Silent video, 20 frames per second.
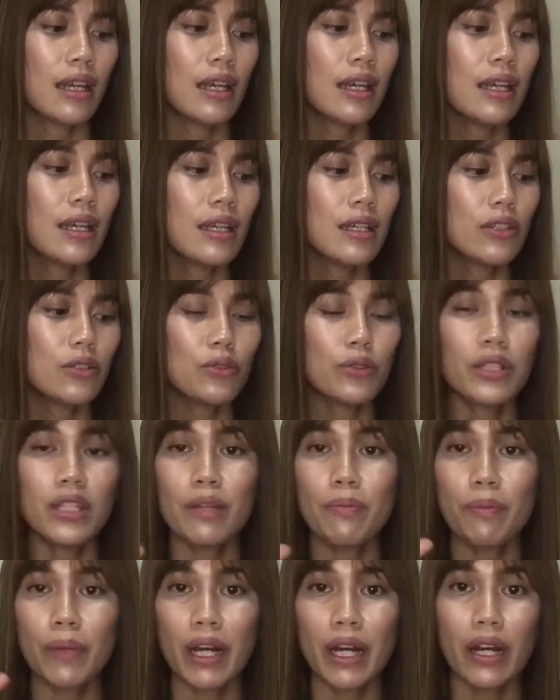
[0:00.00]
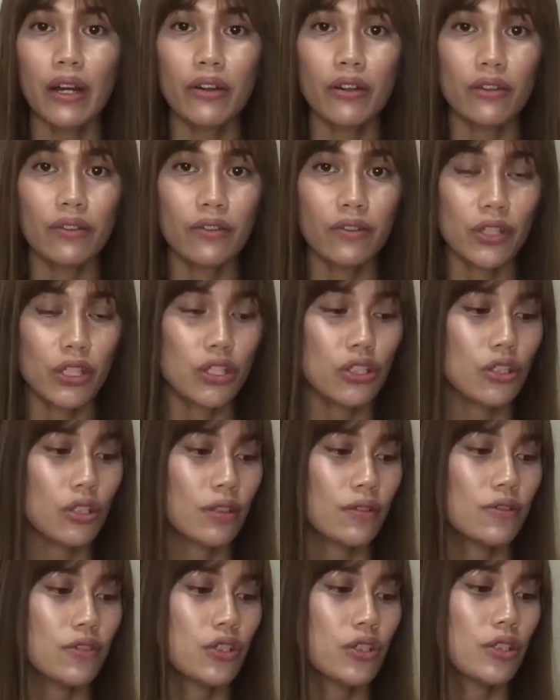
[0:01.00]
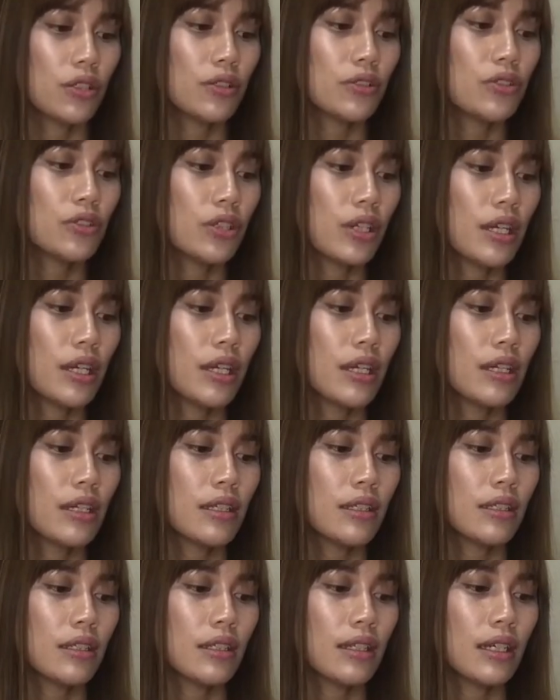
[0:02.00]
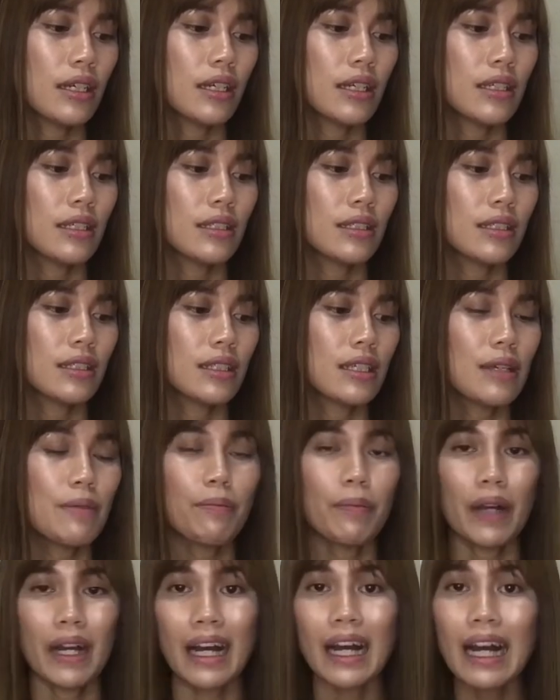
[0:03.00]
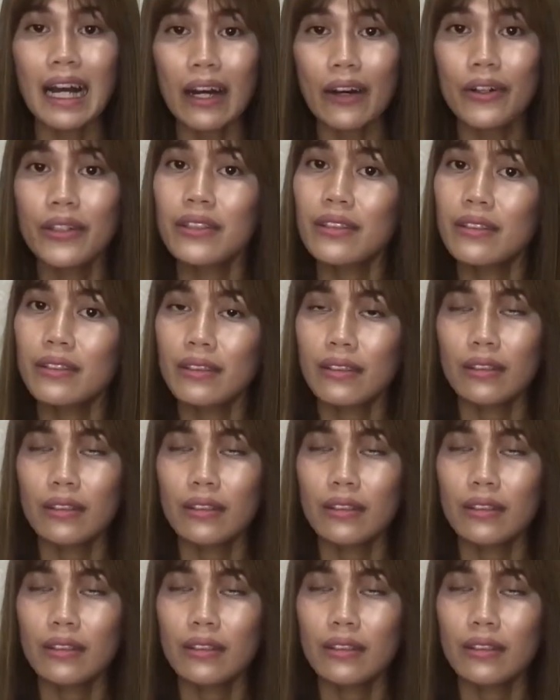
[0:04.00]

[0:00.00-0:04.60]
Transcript: And do keep out of reach of children and keep out.